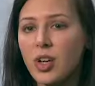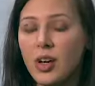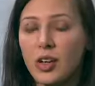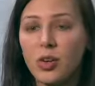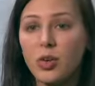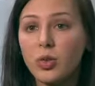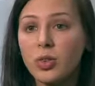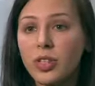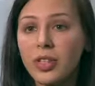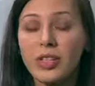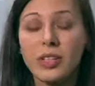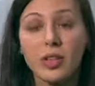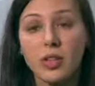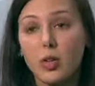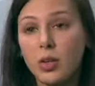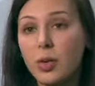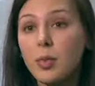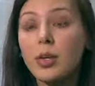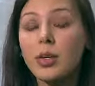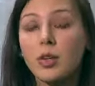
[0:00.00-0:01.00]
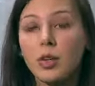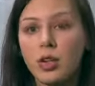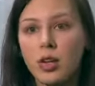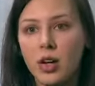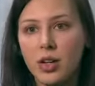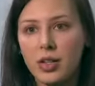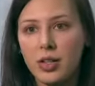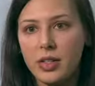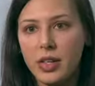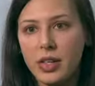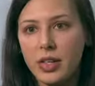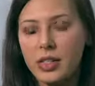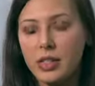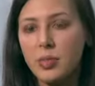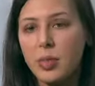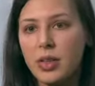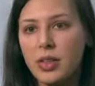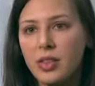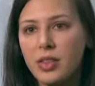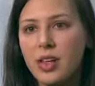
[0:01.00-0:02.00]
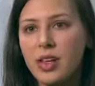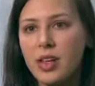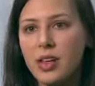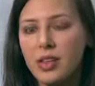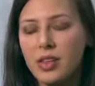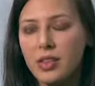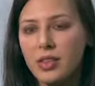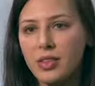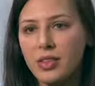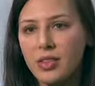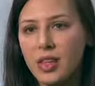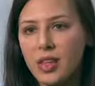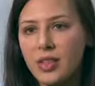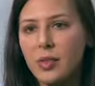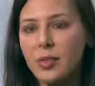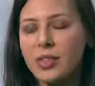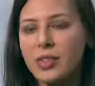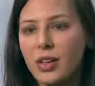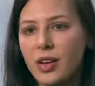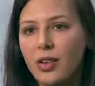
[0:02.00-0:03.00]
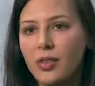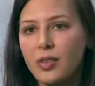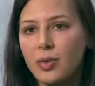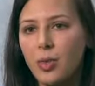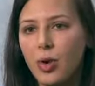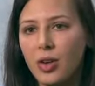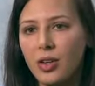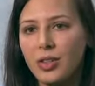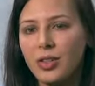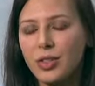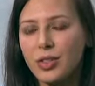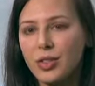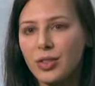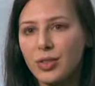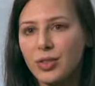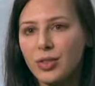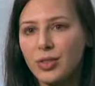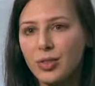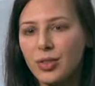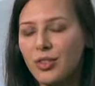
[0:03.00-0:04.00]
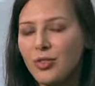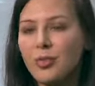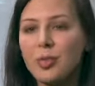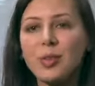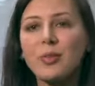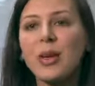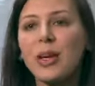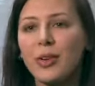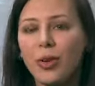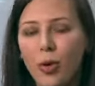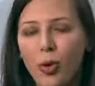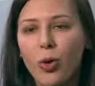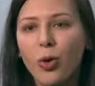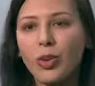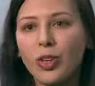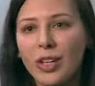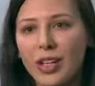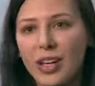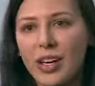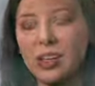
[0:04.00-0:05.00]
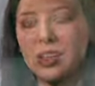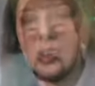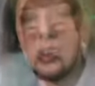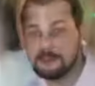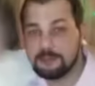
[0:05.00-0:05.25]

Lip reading: not only in a criminal context, but they themselves want to sort of be made whole again.